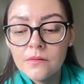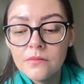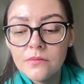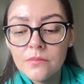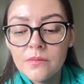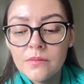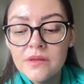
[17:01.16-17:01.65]

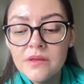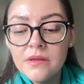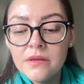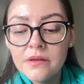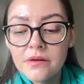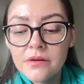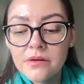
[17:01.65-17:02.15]
to be
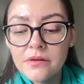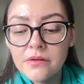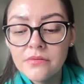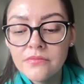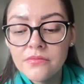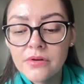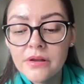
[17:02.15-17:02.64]
here.
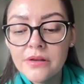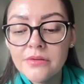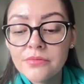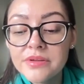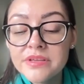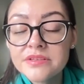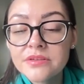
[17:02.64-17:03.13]
If for any
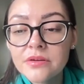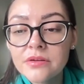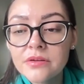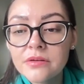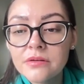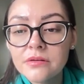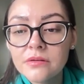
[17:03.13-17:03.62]

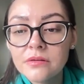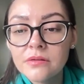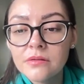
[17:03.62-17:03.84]
reason